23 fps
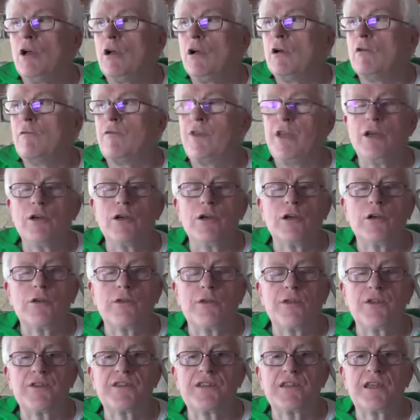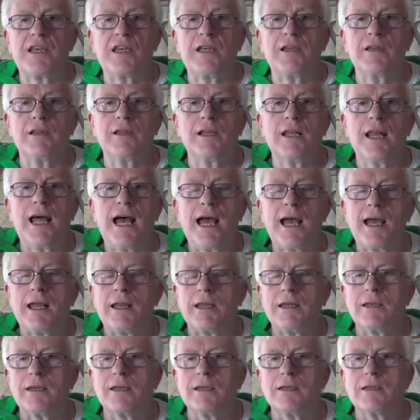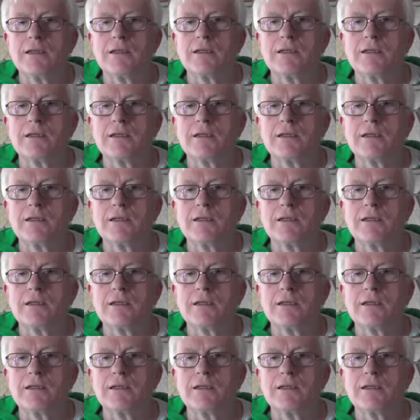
of the earth, the sea and the land.